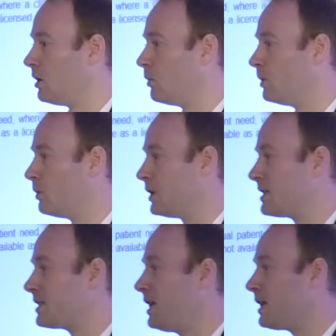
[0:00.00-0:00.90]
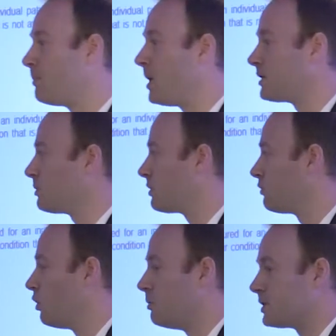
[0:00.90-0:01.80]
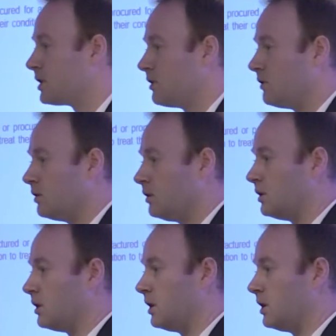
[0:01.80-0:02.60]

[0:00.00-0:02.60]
We will then take it back to its raw material,